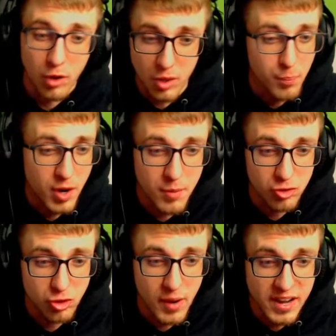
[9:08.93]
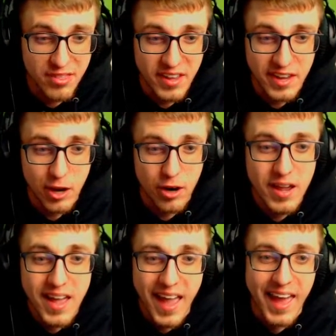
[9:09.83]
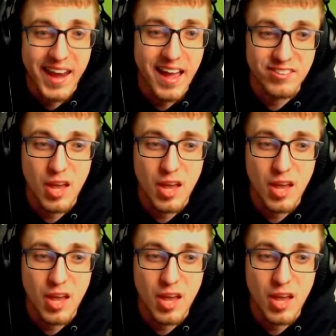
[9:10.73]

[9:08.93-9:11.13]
It can pretty much do anything here, and it has